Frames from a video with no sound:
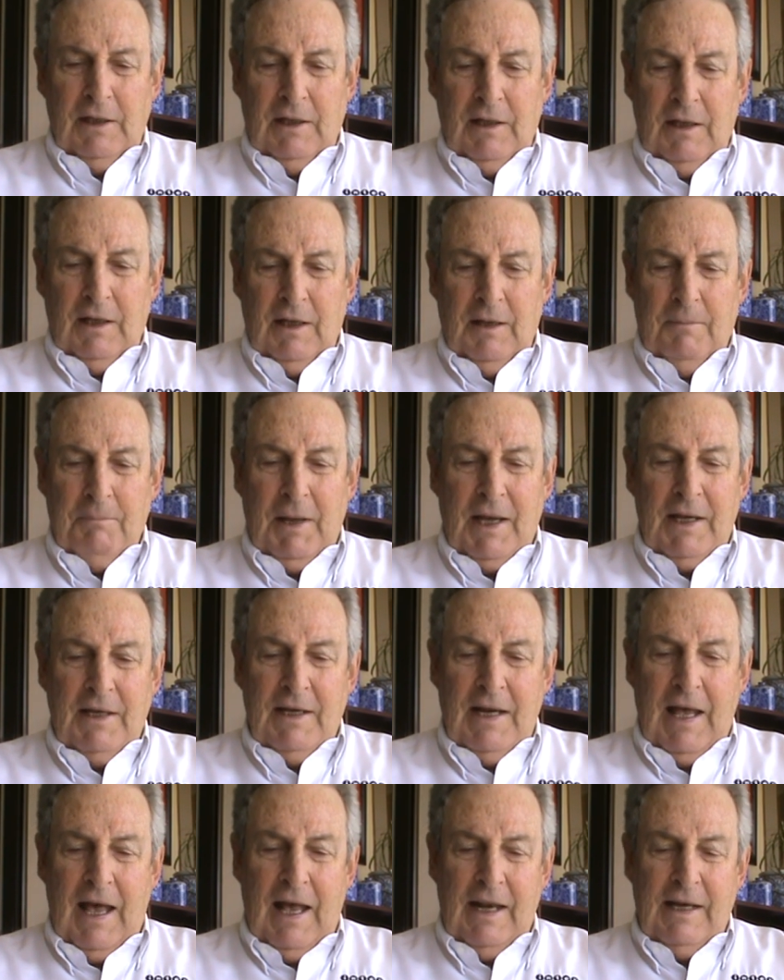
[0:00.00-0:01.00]

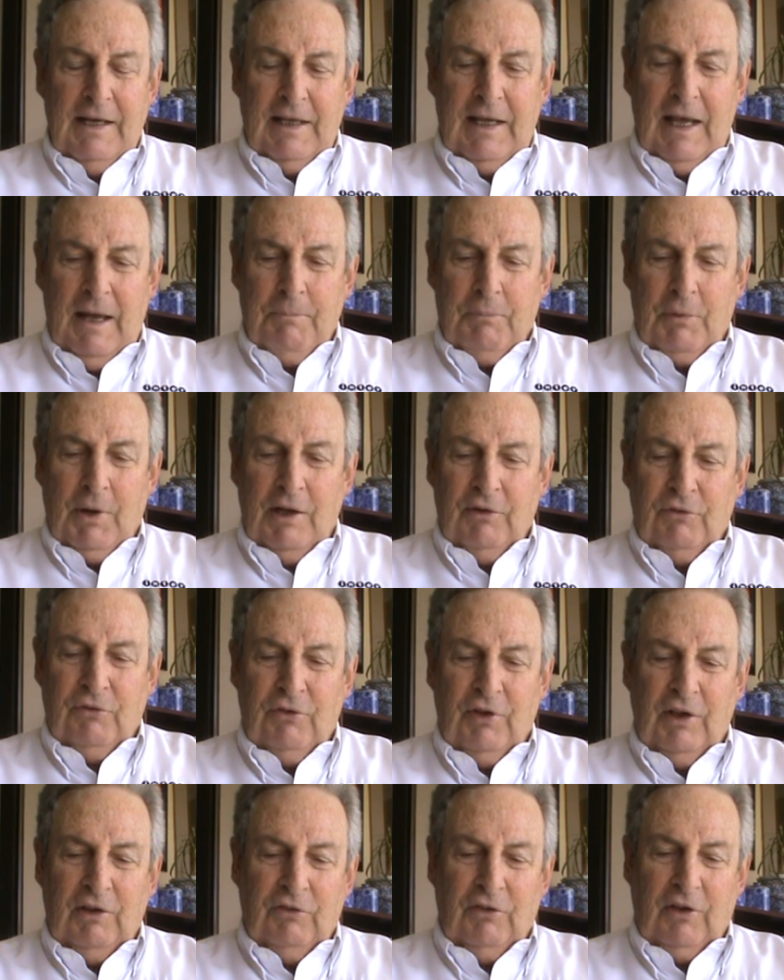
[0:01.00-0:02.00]
Maiden handicap, race
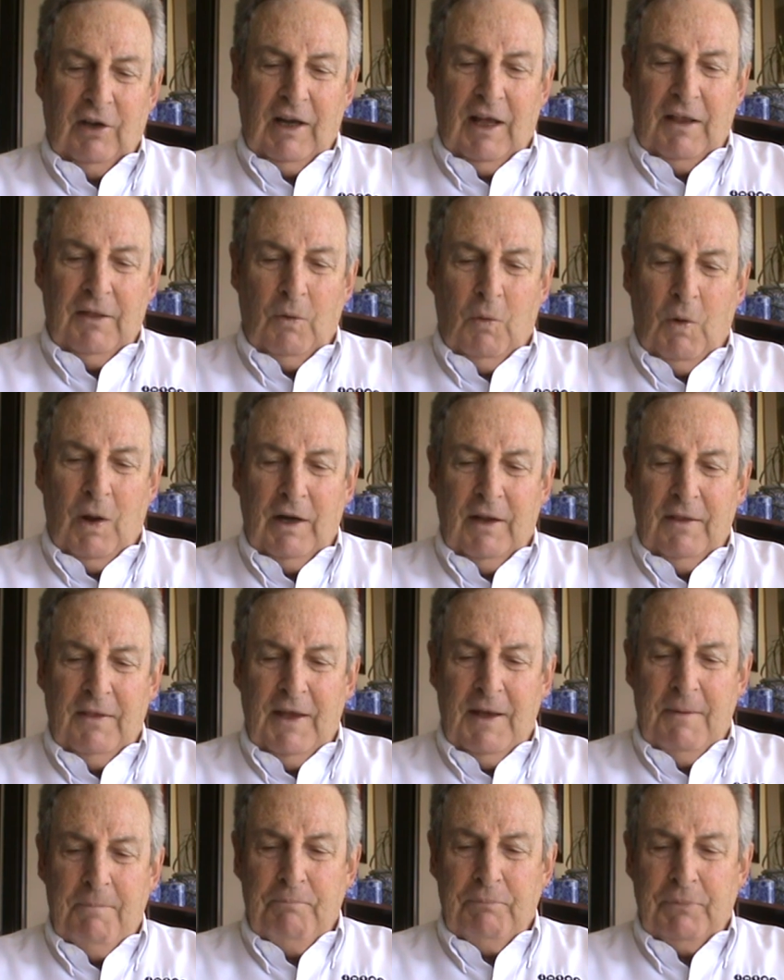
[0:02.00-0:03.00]
6, another one of
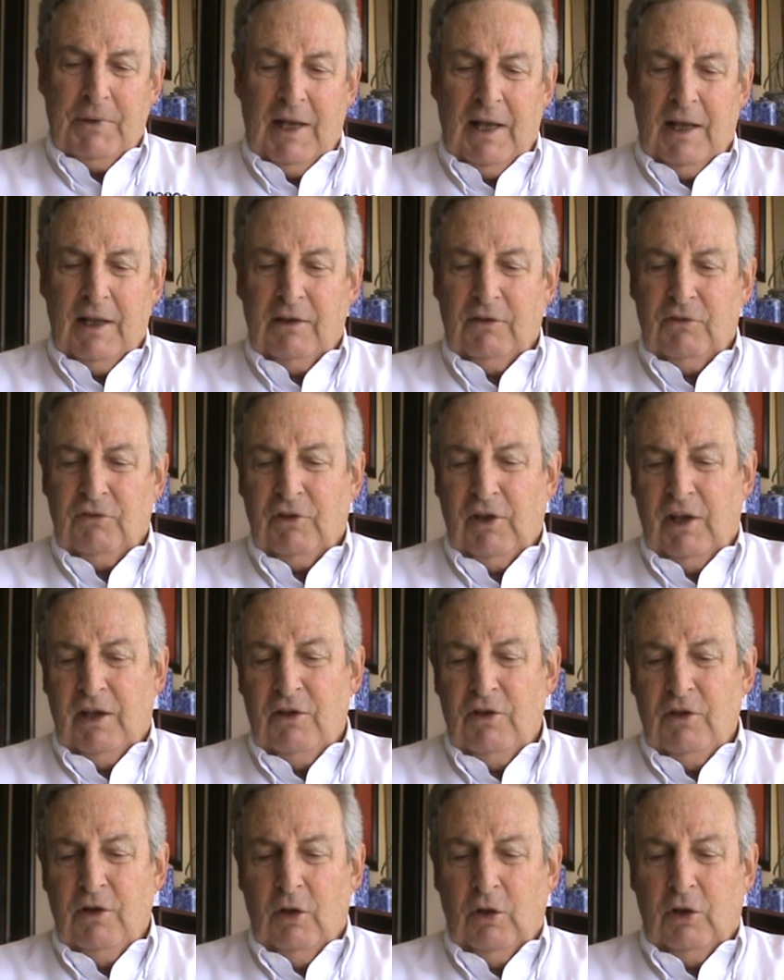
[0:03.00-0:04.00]
them. And
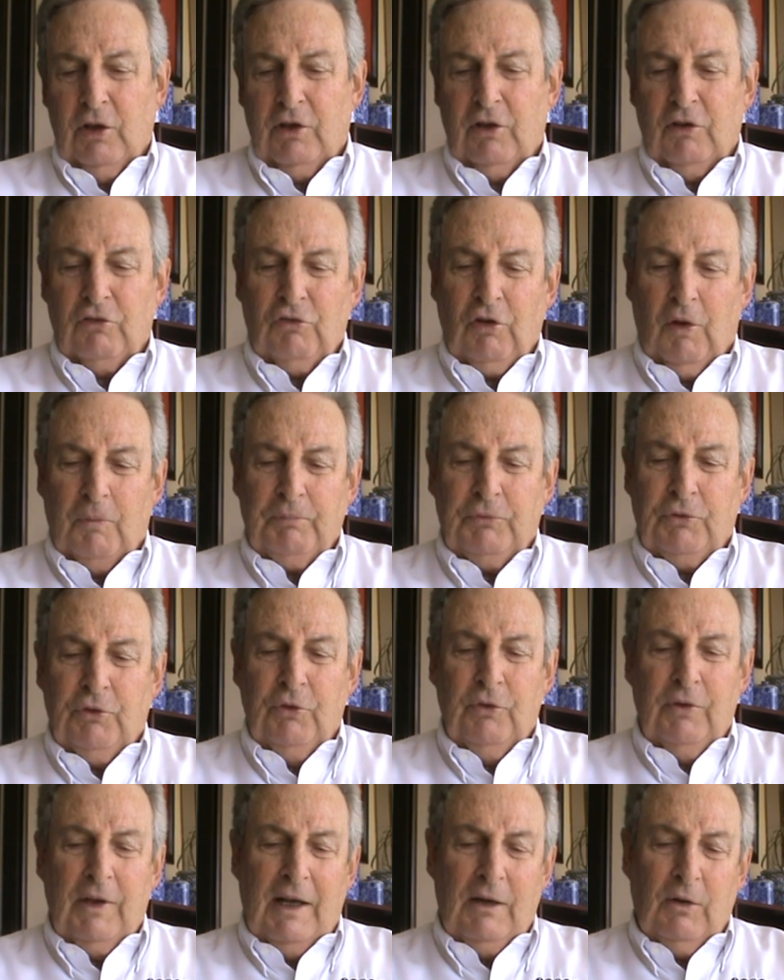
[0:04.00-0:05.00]
you look at the top
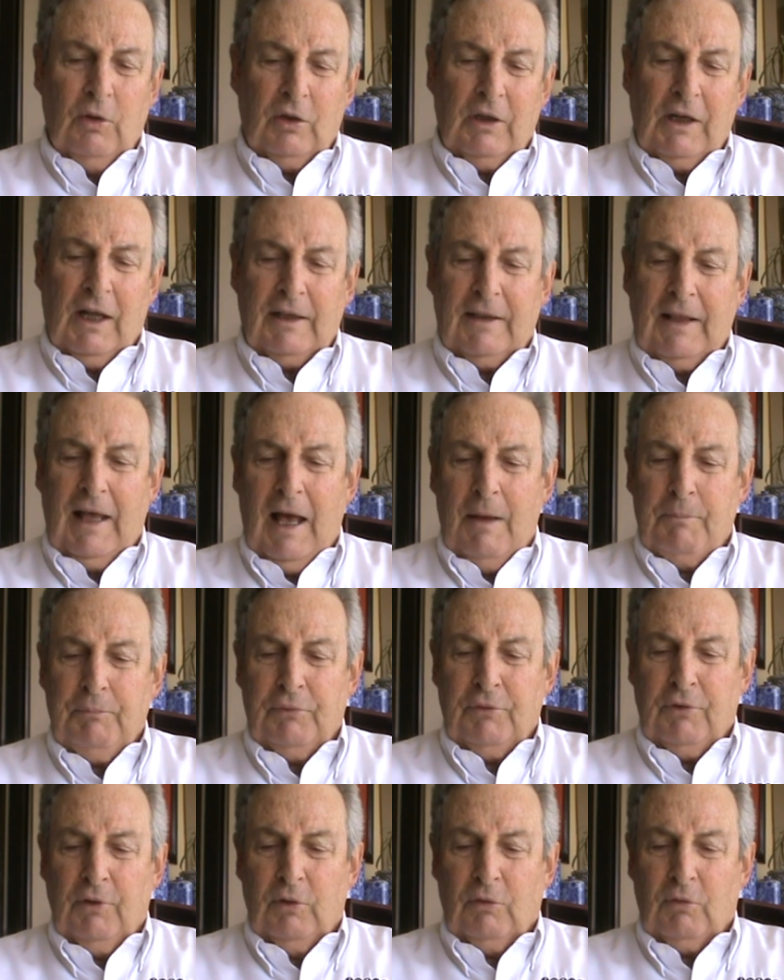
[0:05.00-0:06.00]
2, they look like the
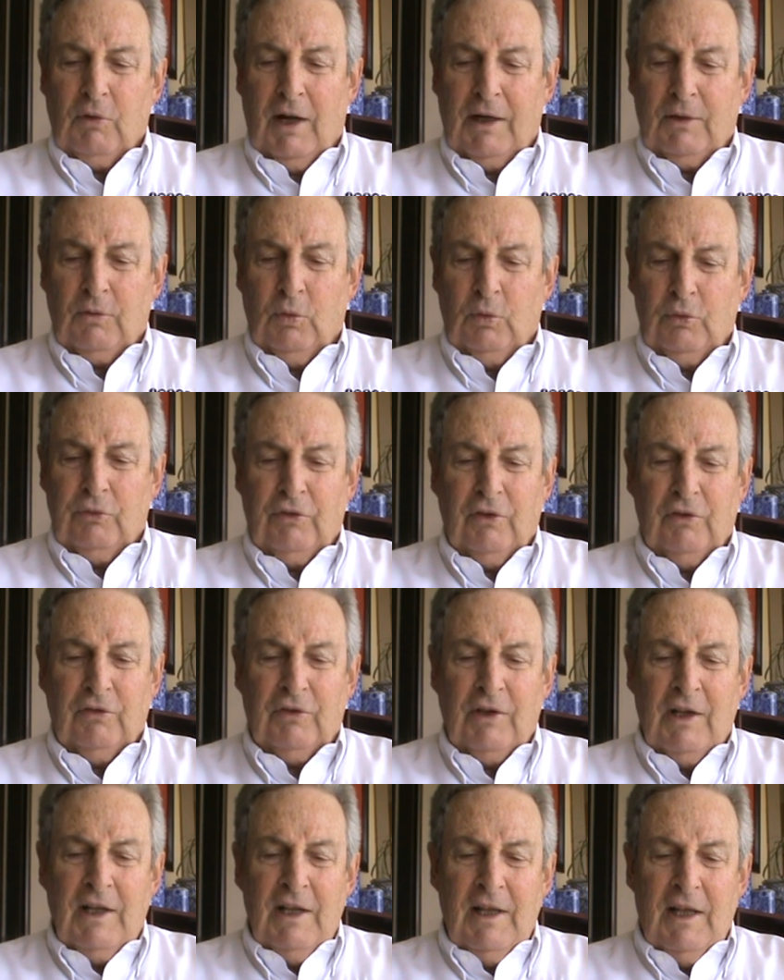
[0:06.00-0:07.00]
absolute right
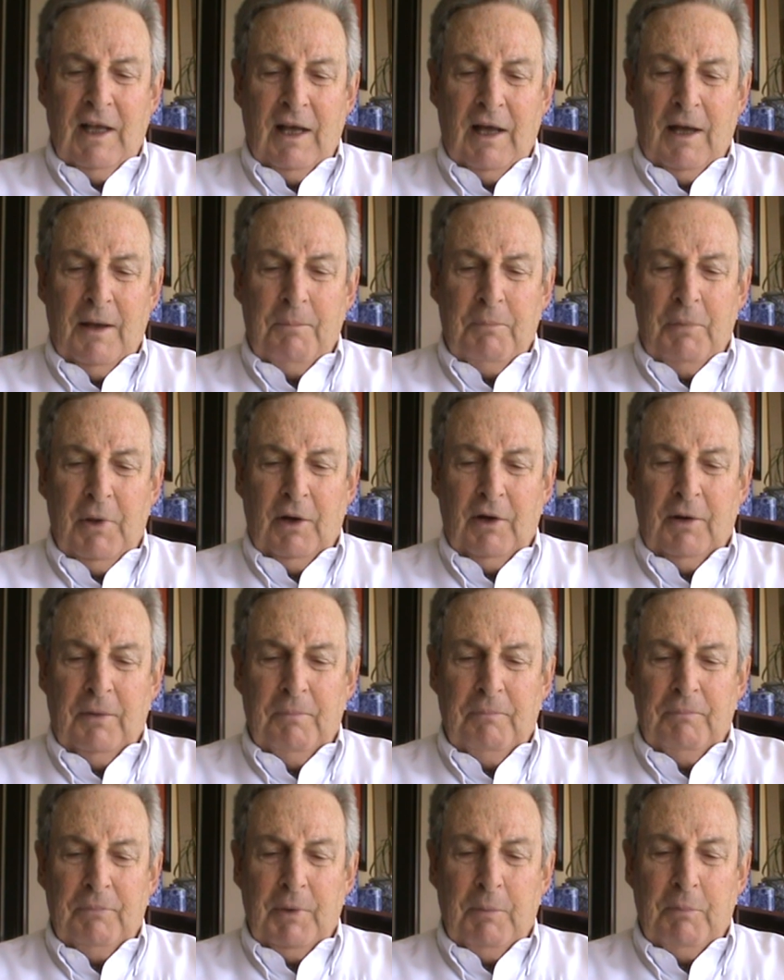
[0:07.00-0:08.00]
horses.
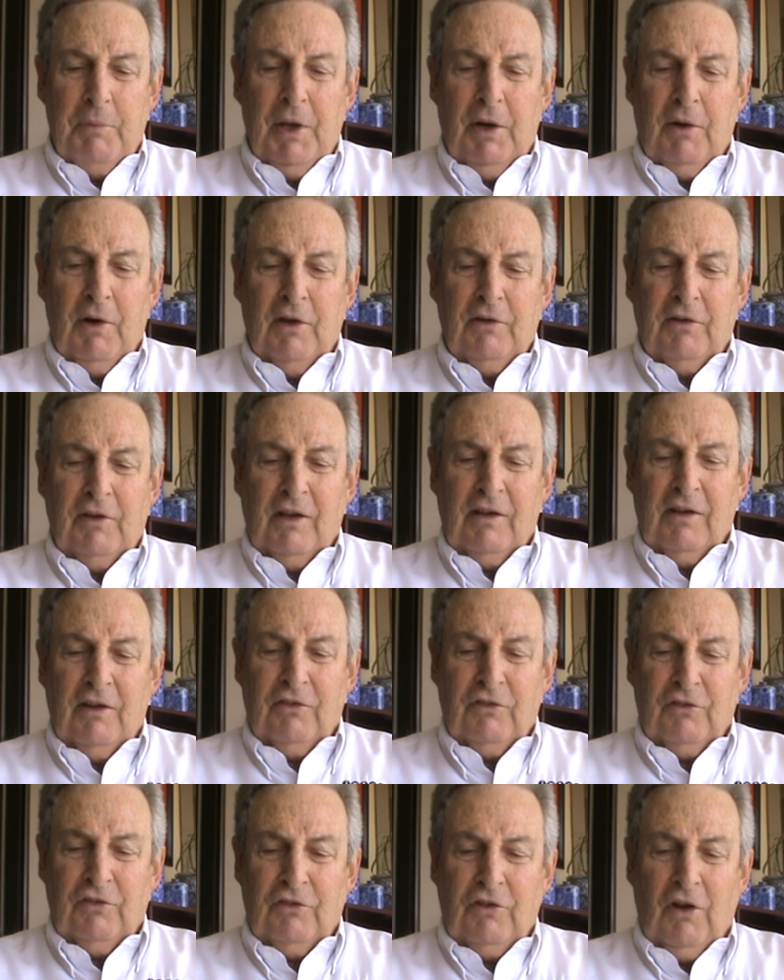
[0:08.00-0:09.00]
Bera de
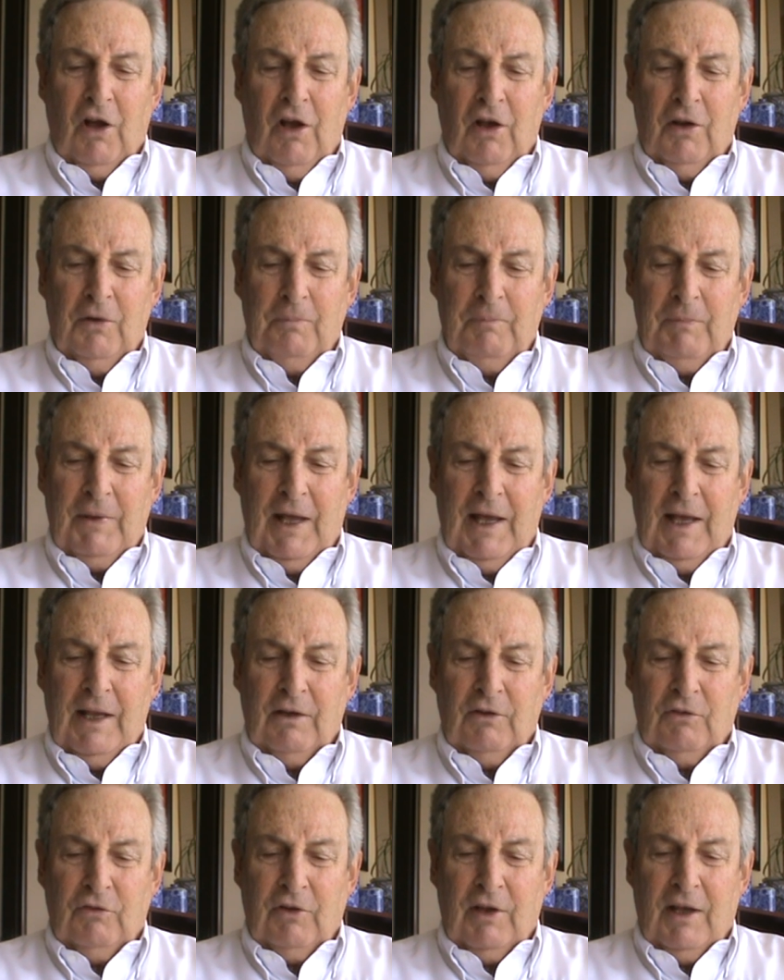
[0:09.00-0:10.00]
Lejean
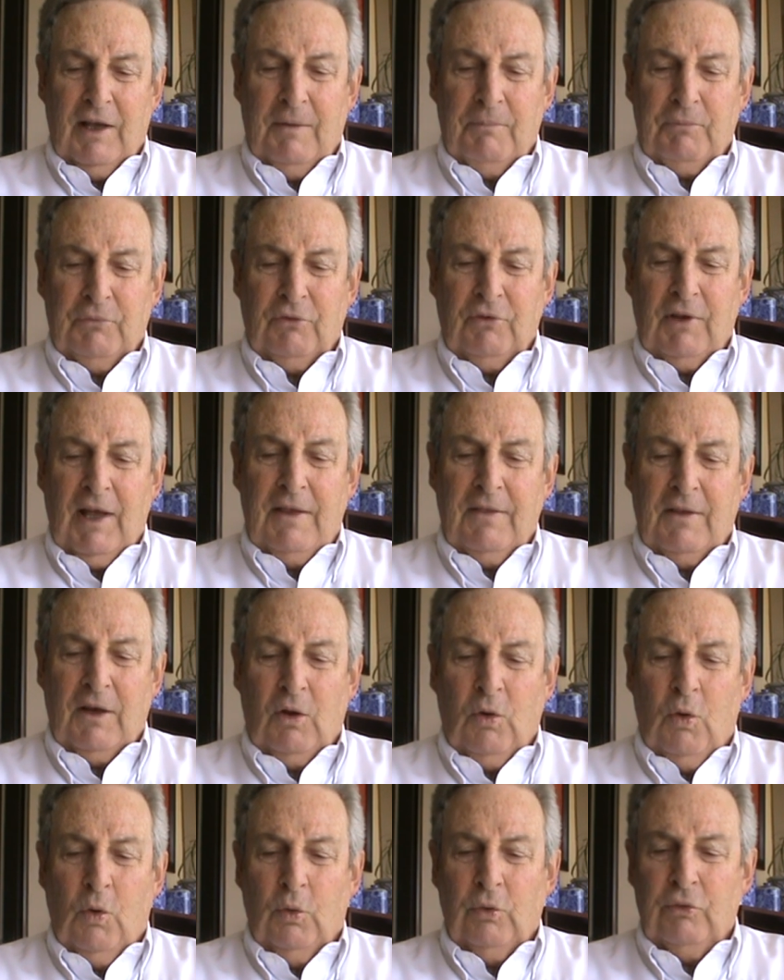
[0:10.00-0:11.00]
and Stay the
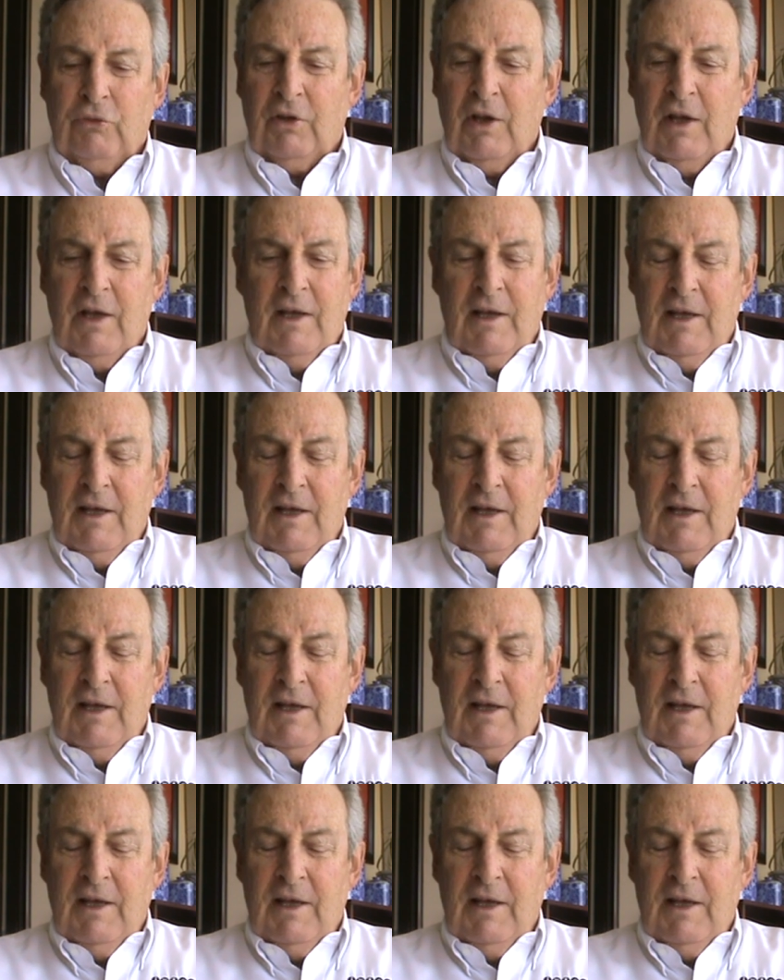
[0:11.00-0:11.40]
Course.